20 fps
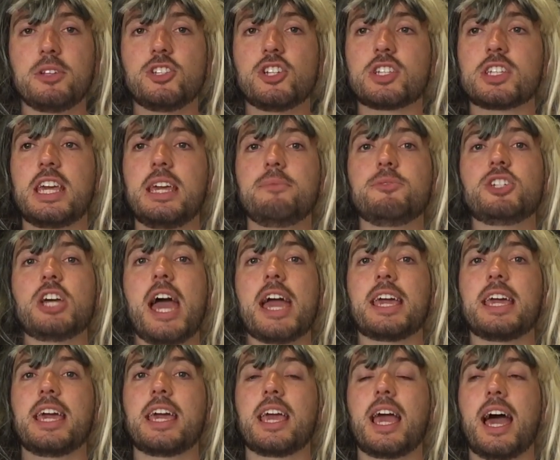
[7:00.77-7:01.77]
Just keep
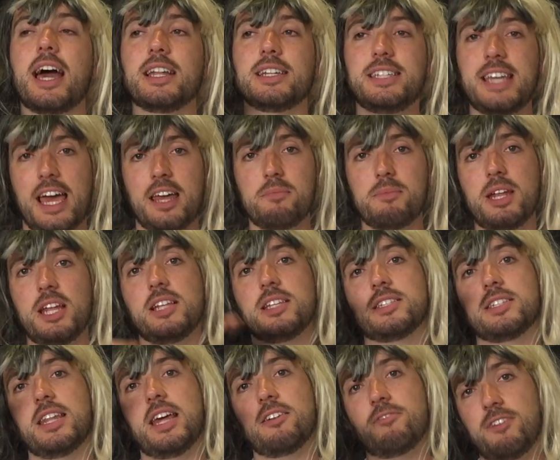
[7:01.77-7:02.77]
checking at 10
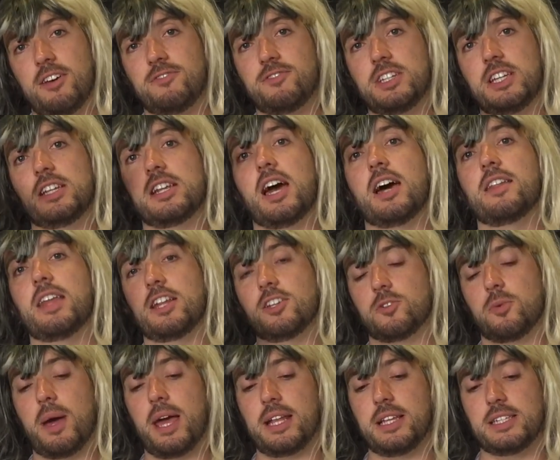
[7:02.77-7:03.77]
minutes, then 15, and
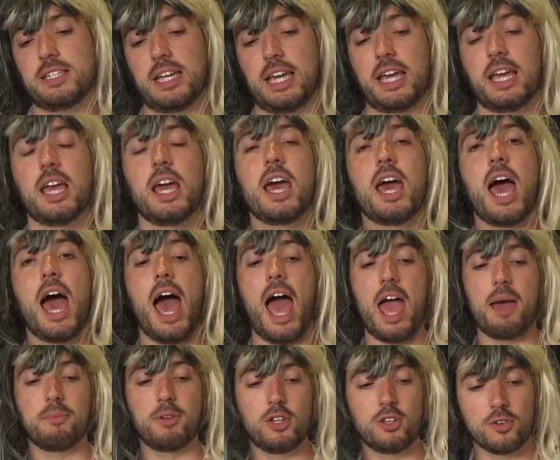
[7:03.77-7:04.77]
then 20.
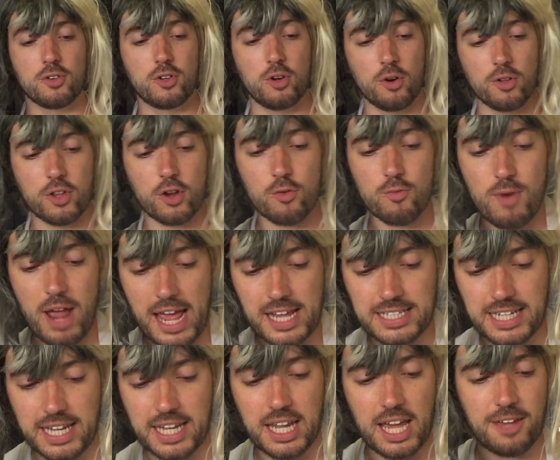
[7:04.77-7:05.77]
You'll know they're
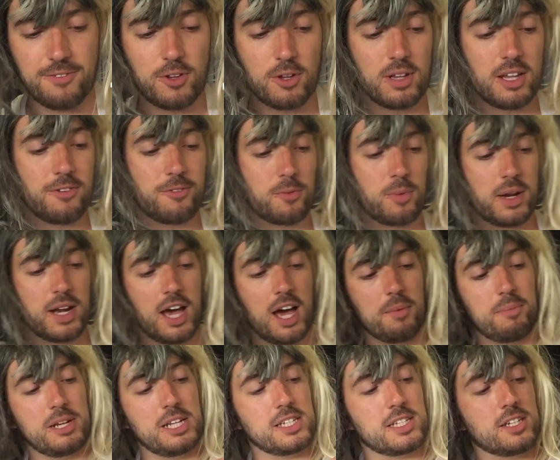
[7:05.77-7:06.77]
ready if you lift one
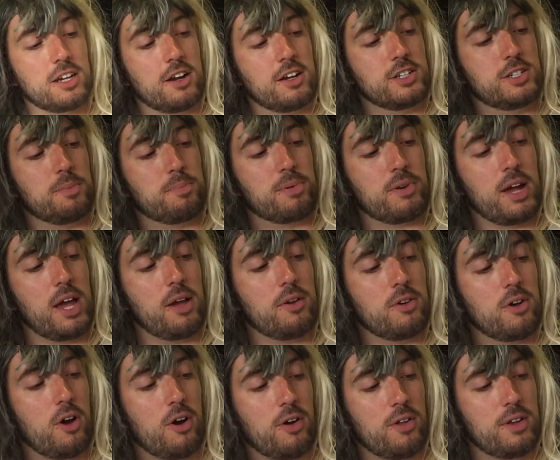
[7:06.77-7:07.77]
up and it's starting to
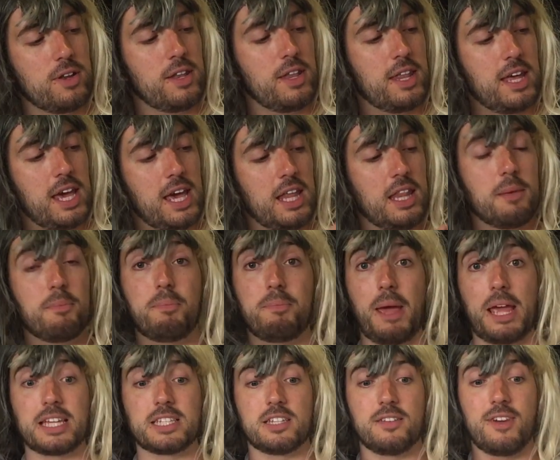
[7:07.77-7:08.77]
brown on the
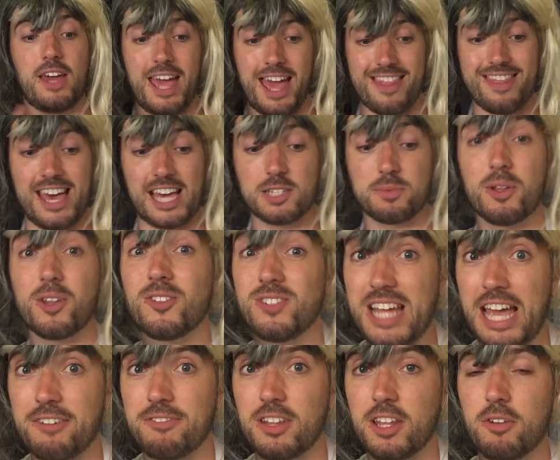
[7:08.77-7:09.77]
base of it, and that's when they're
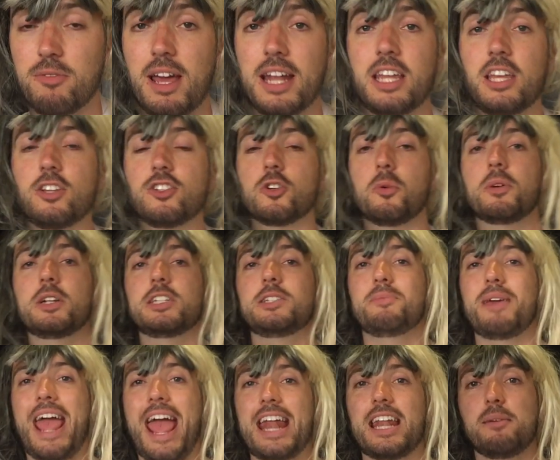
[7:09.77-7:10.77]
definitely ready. You don't want it
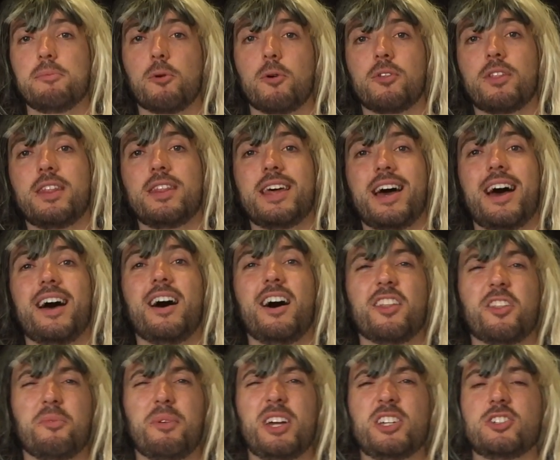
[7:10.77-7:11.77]
to be any more than that,
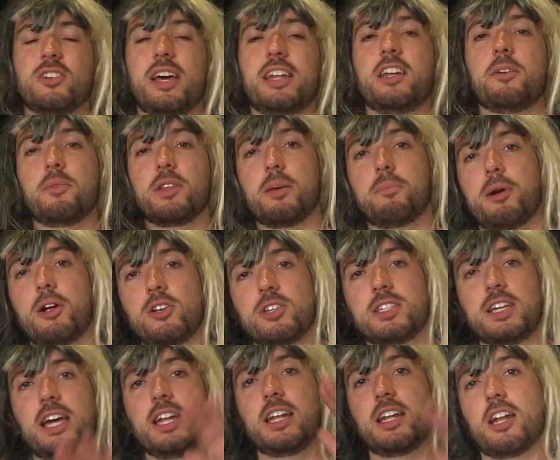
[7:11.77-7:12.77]
otherwise you'll end up with a
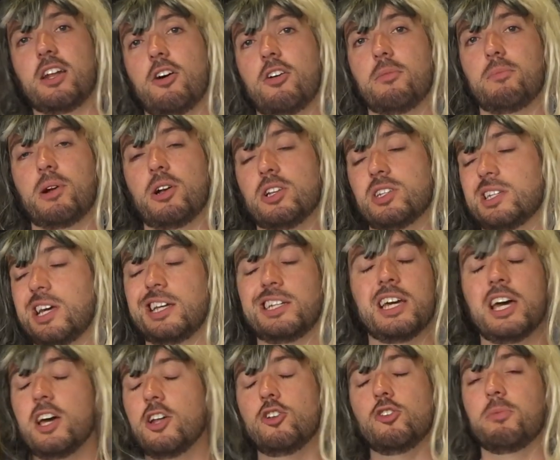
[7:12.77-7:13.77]
burnt side and a non-burnt
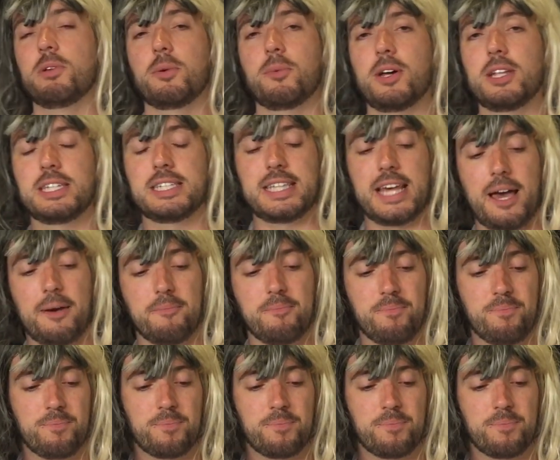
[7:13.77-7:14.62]
side. Nobody wants that.